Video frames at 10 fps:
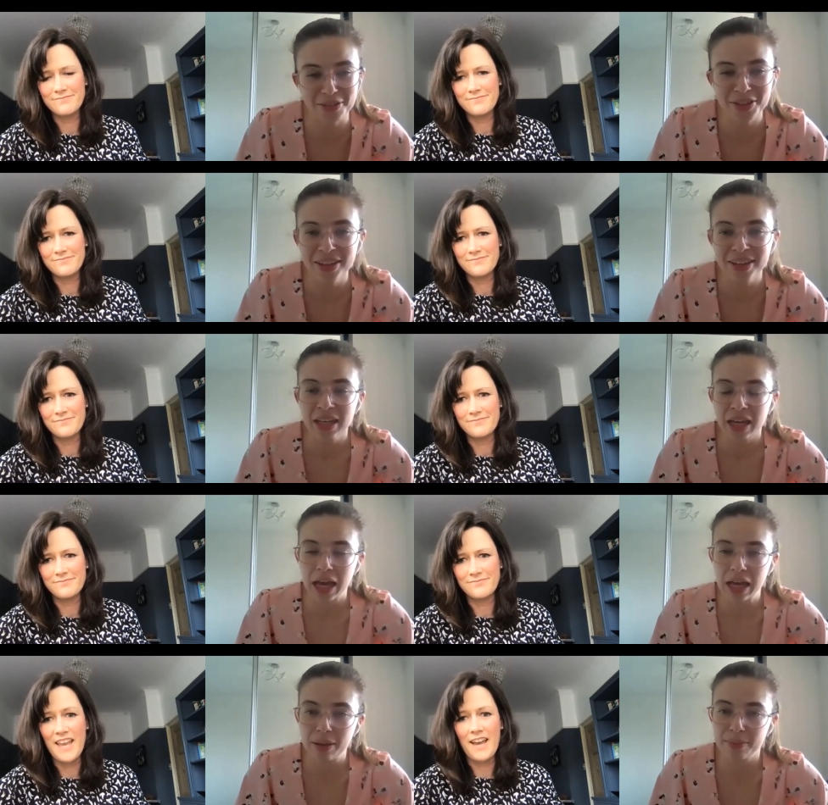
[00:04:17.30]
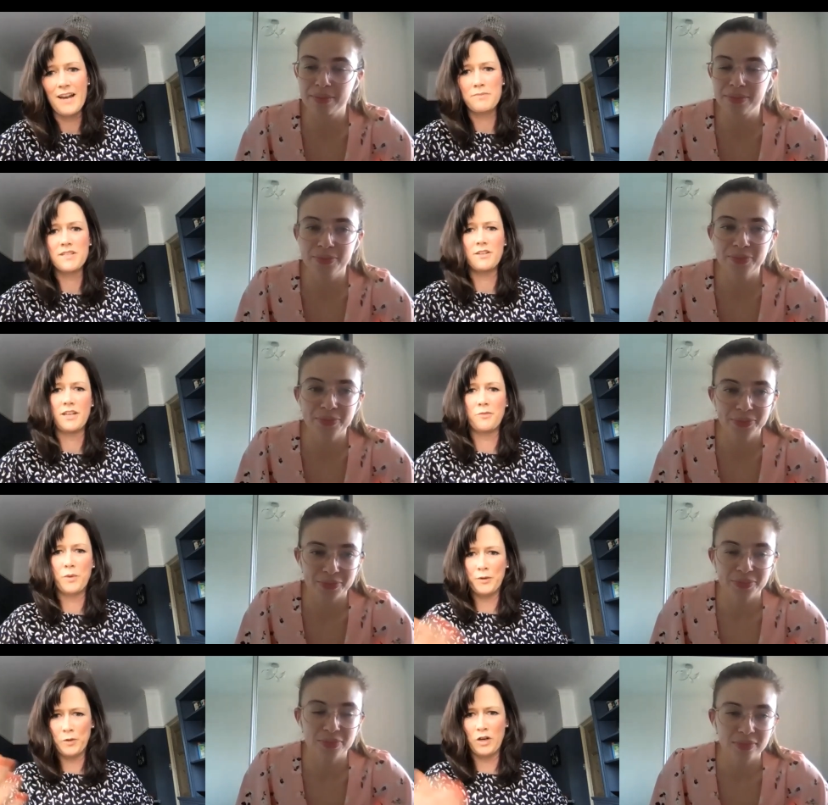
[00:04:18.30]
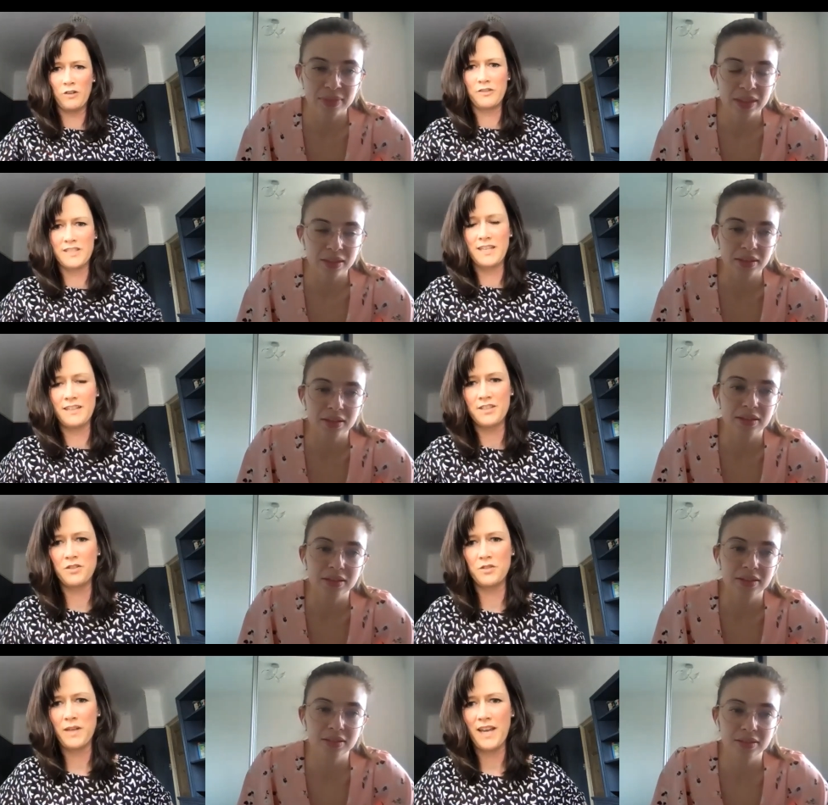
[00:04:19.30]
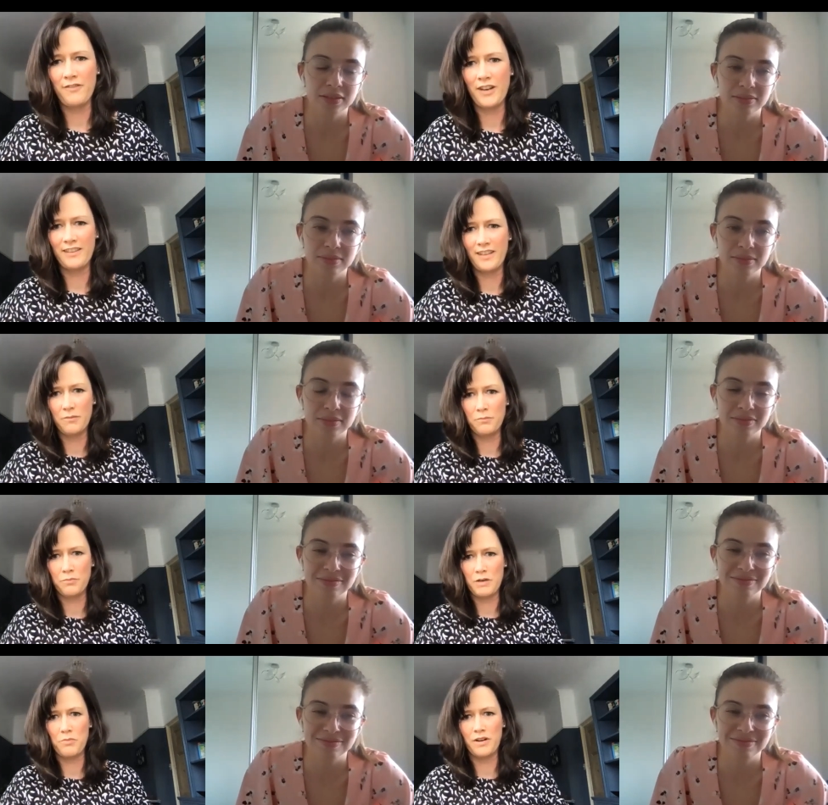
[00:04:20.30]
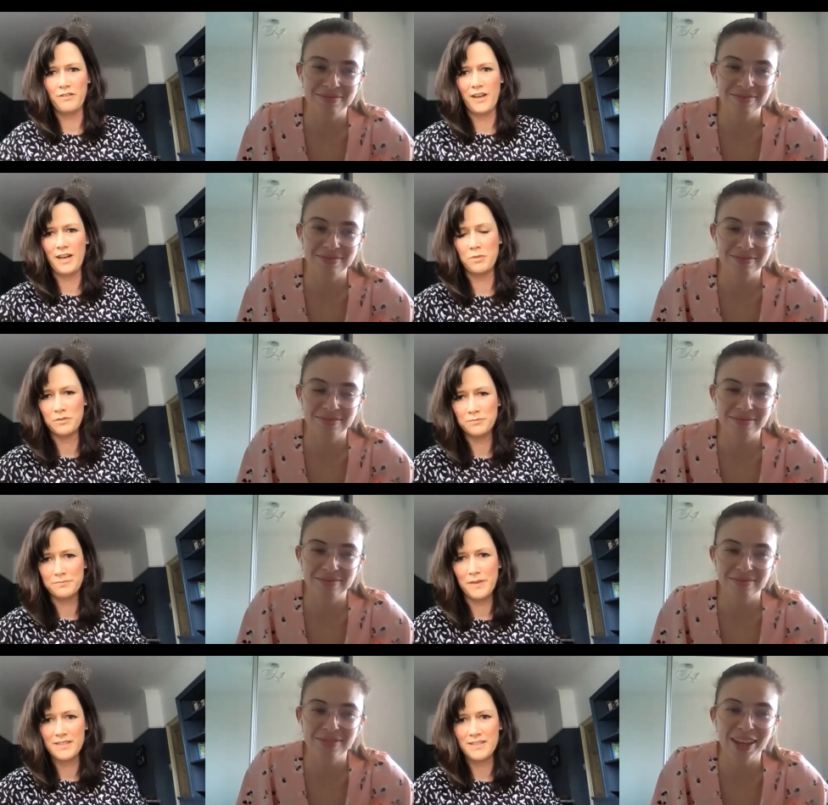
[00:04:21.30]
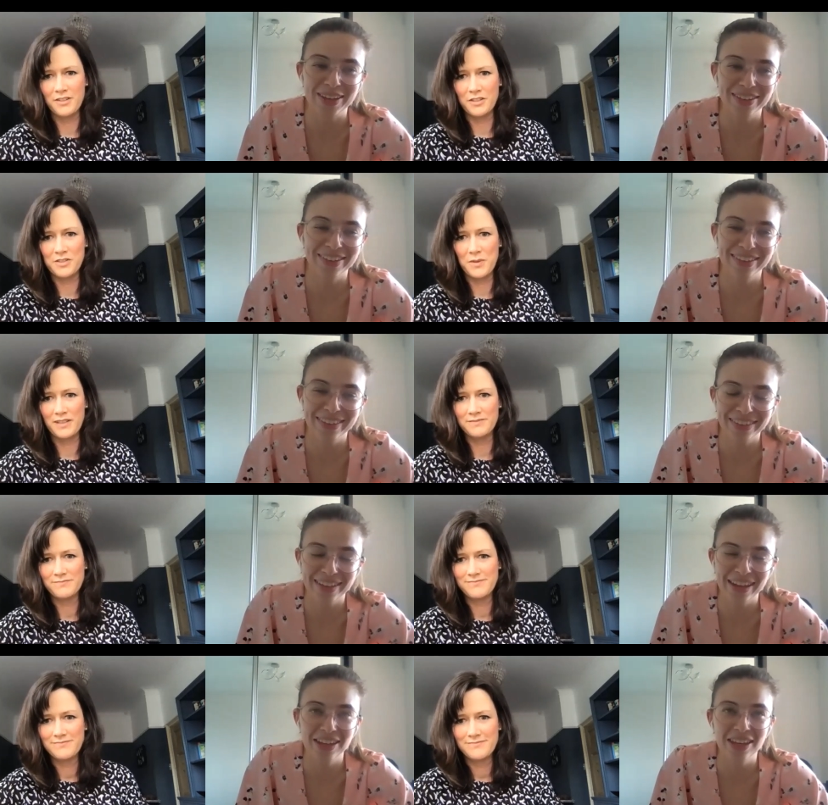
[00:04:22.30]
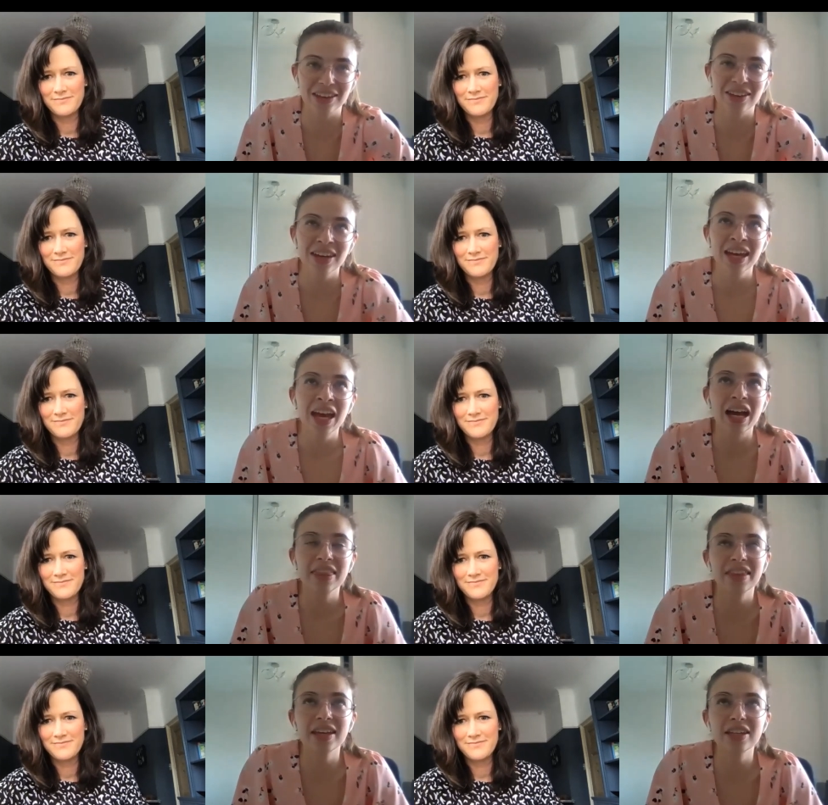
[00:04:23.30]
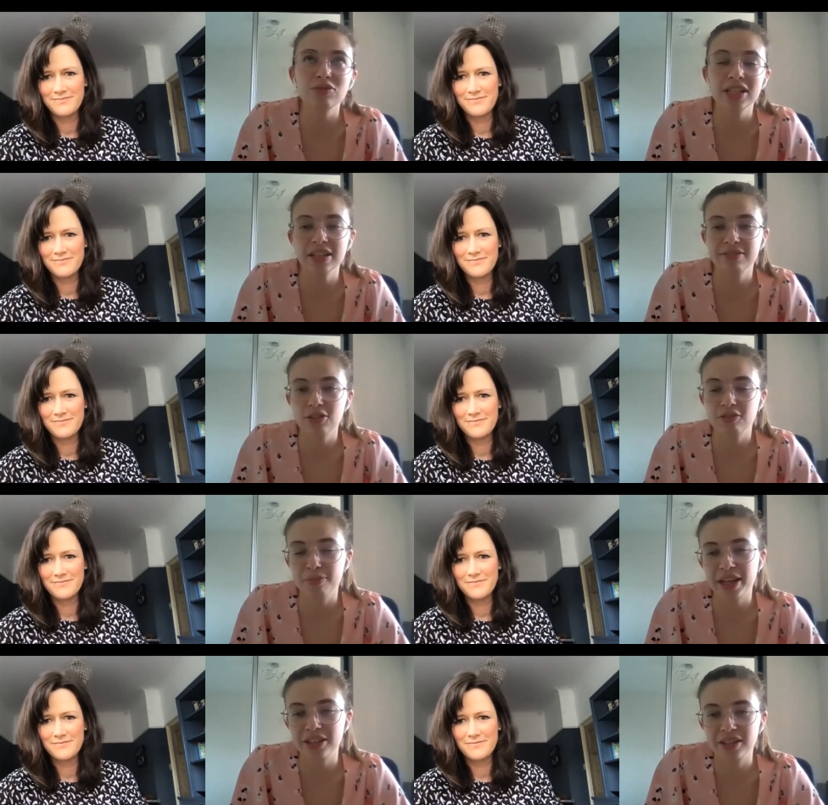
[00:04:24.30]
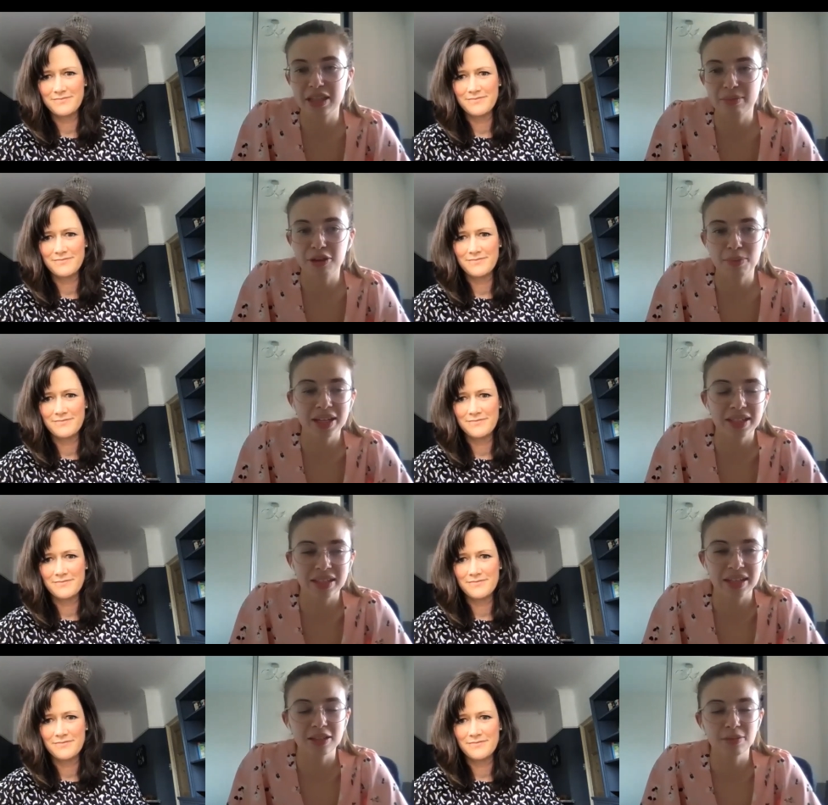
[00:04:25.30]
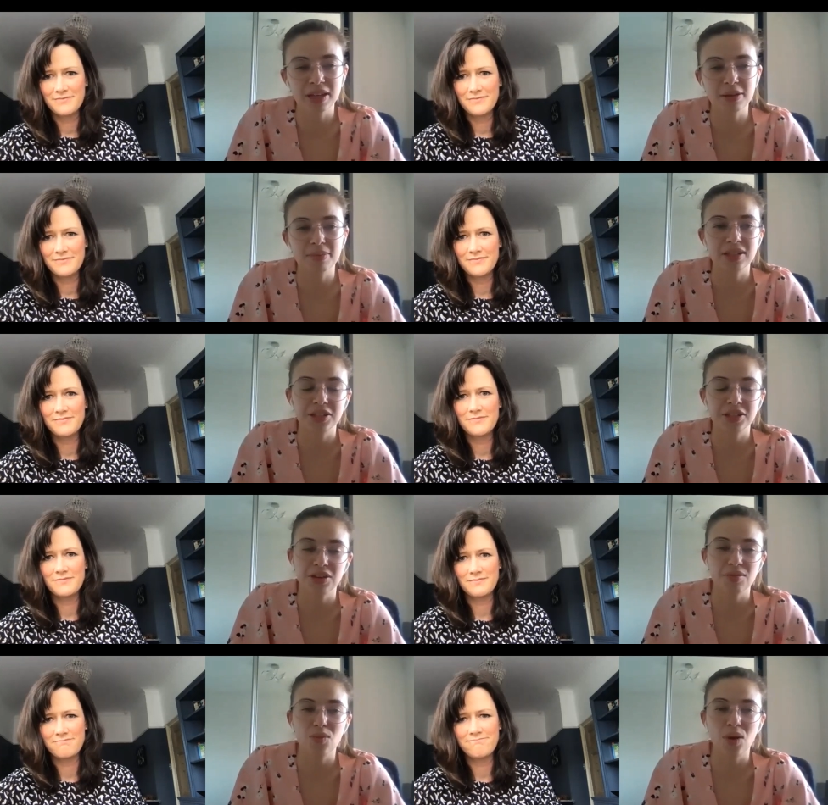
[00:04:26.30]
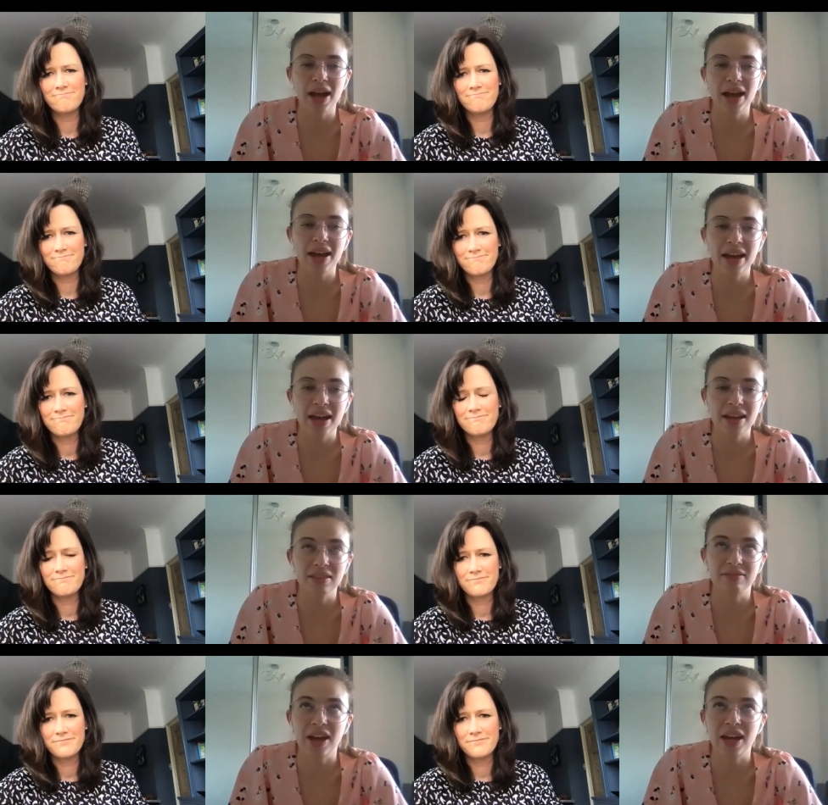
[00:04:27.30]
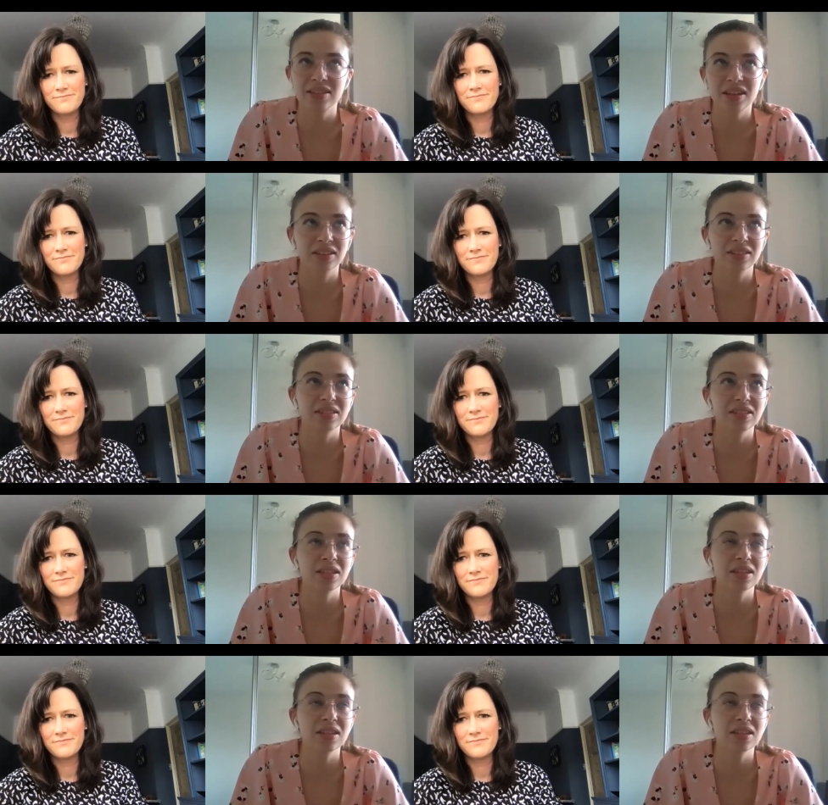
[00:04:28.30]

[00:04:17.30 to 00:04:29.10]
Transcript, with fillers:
Speaker 1: out. Um, yeah, and we'll, we'll obviously, as soon as we have anything in preprint available, pass that on as well.
Speaker 2: Thank you. I think it's really difficult for patients at the moment, isn't it, to be in a position where the vaccines,